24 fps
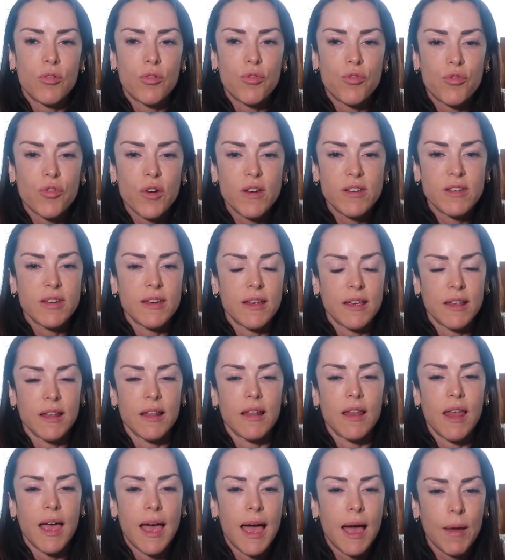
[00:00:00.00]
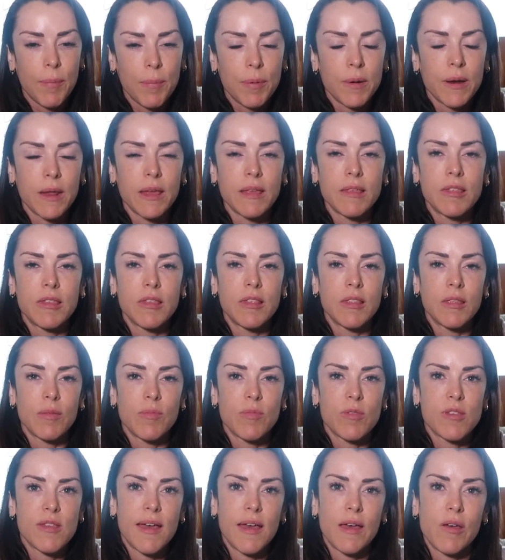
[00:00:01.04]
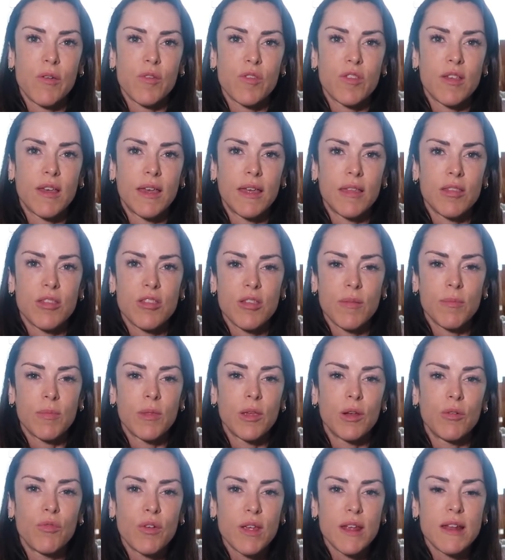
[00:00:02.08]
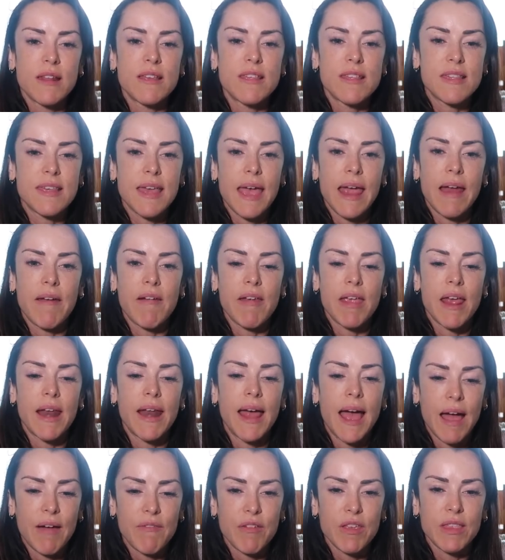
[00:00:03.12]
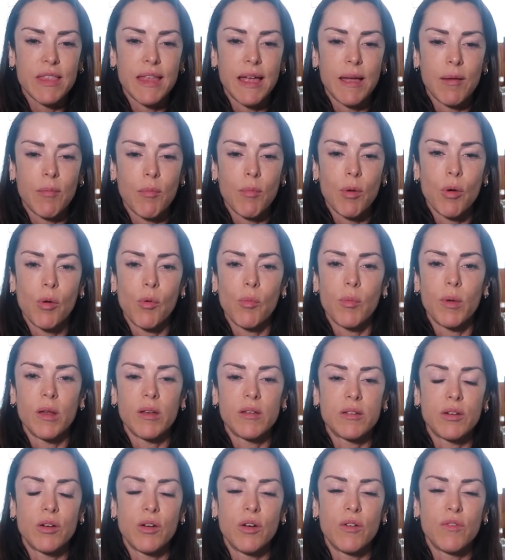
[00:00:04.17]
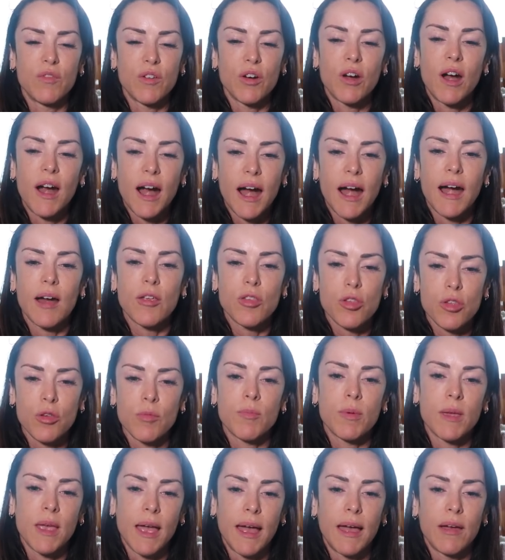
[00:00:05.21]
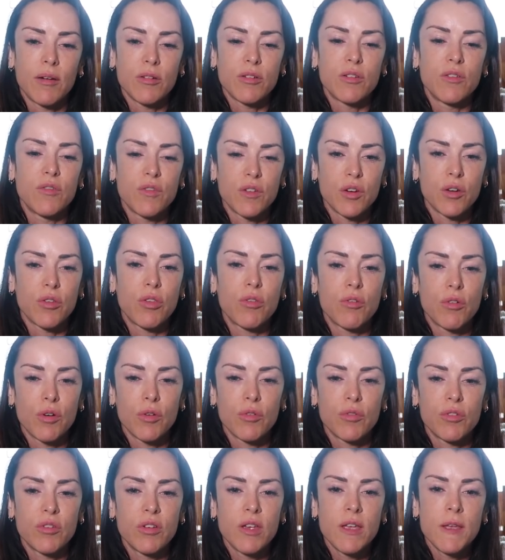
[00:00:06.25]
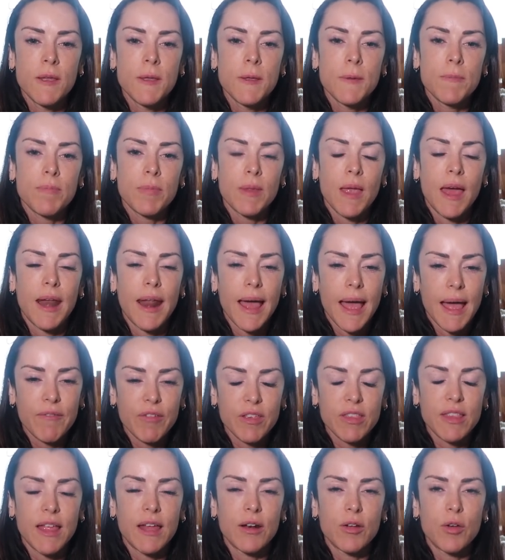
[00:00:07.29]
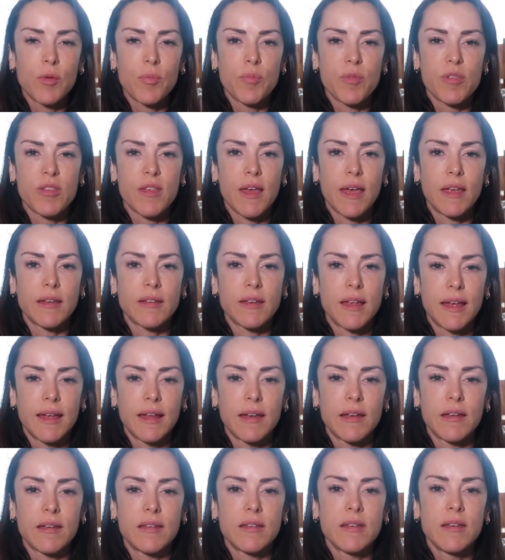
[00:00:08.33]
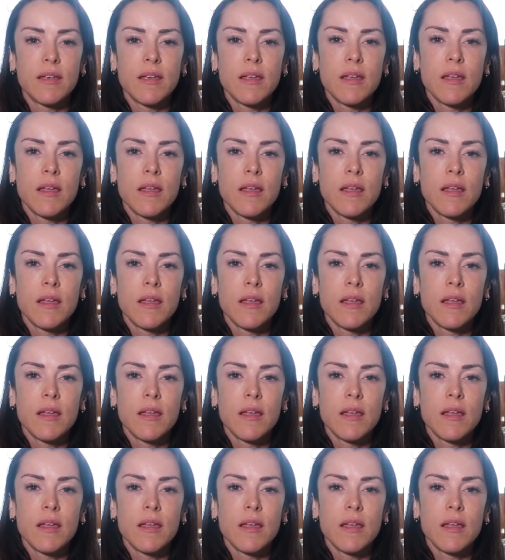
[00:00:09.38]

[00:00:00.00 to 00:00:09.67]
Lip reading: critical happening to themselves and something really scary, and having that moment of your heart jumping out of your throat and having that upset, and